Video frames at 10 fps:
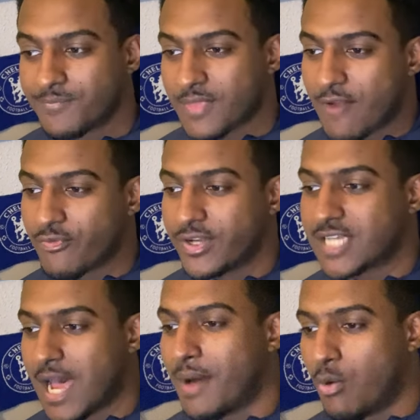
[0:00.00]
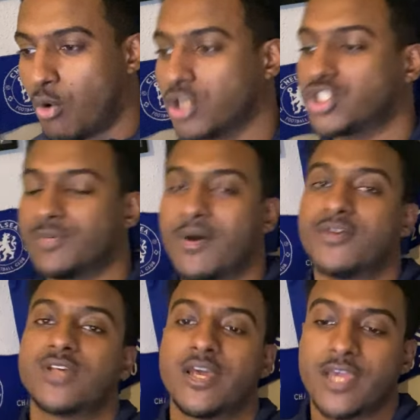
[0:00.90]
every time I watched him, I
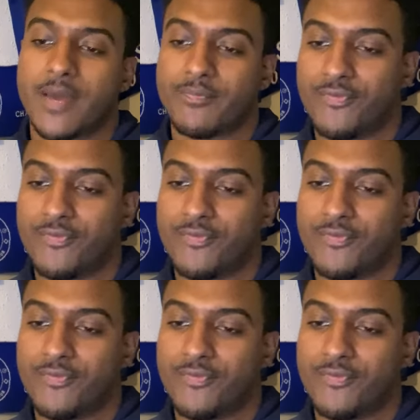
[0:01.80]
was like, yep,